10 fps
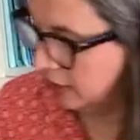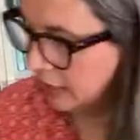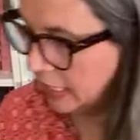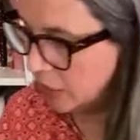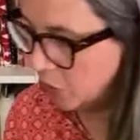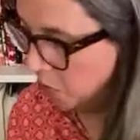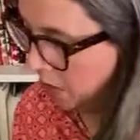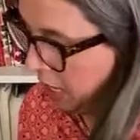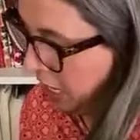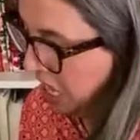let's
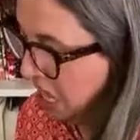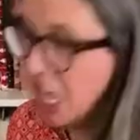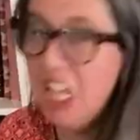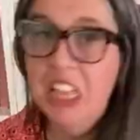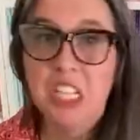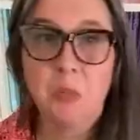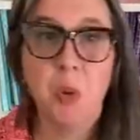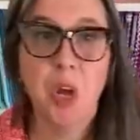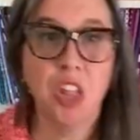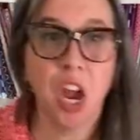
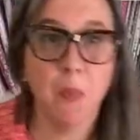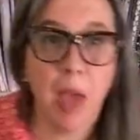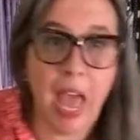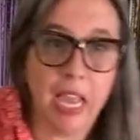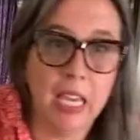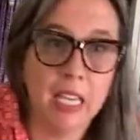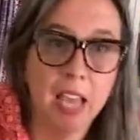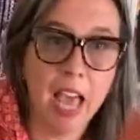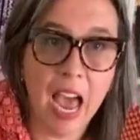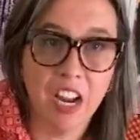pull our back
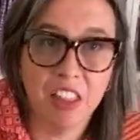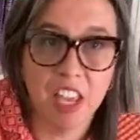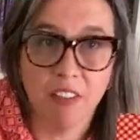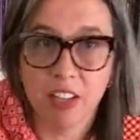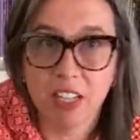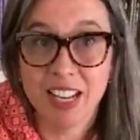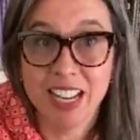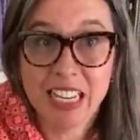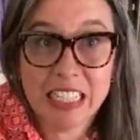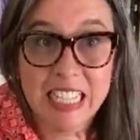out of the oven.
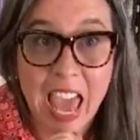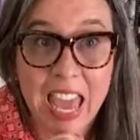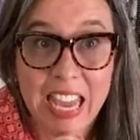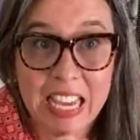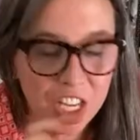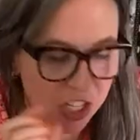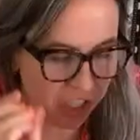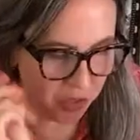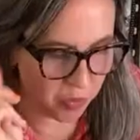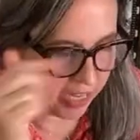Yay,
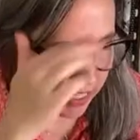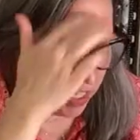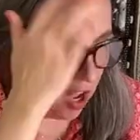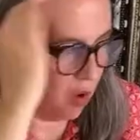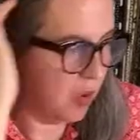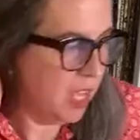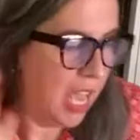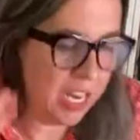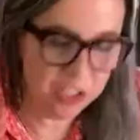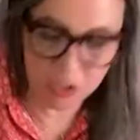she's ready to go.
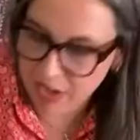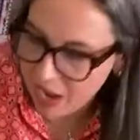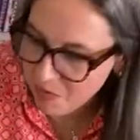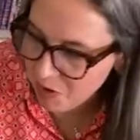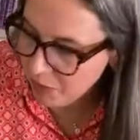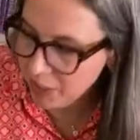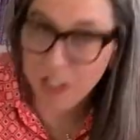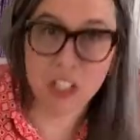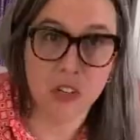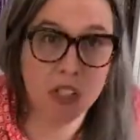And so now what we're going to
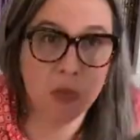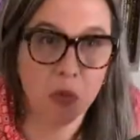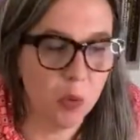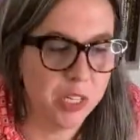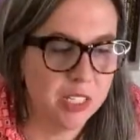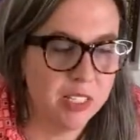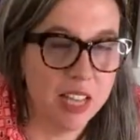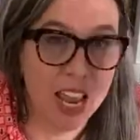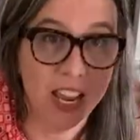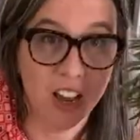do is we're going to
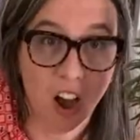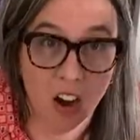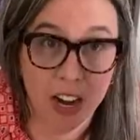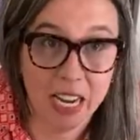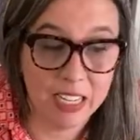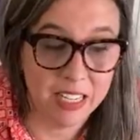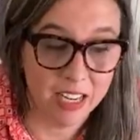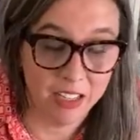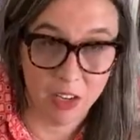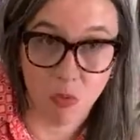take our handy
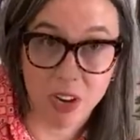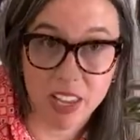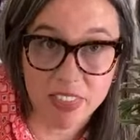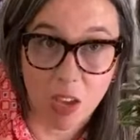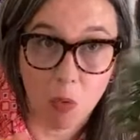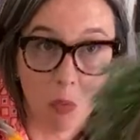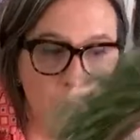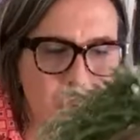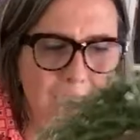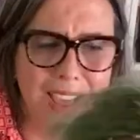dandy wreath that,
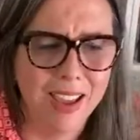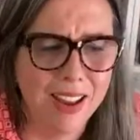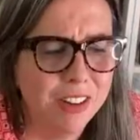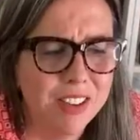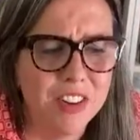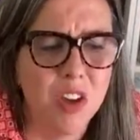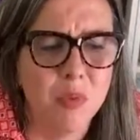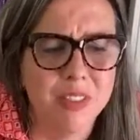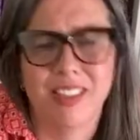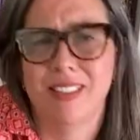I don't even know
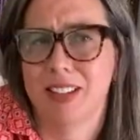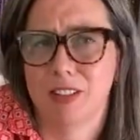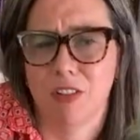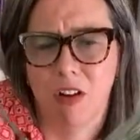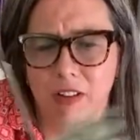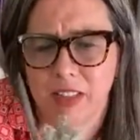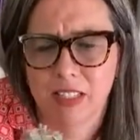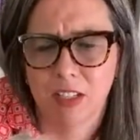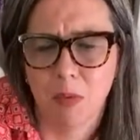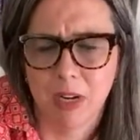what these things are. These
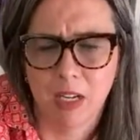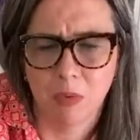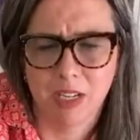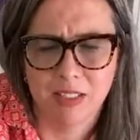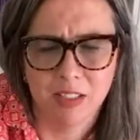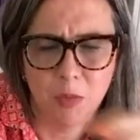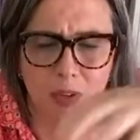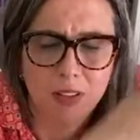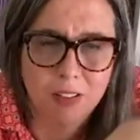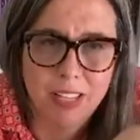little mini wreaths, you put
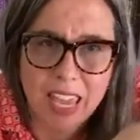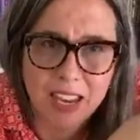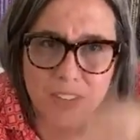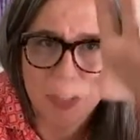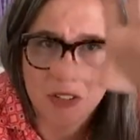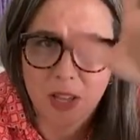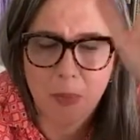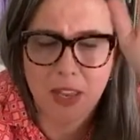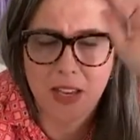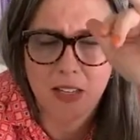a little candle or
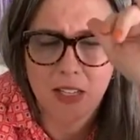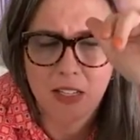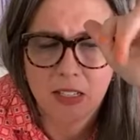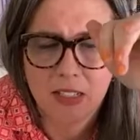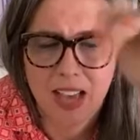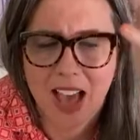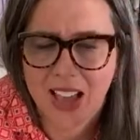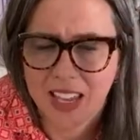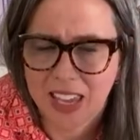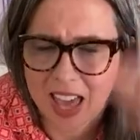something,
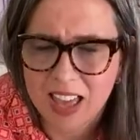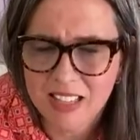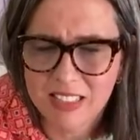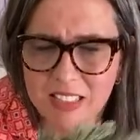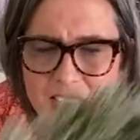I guess.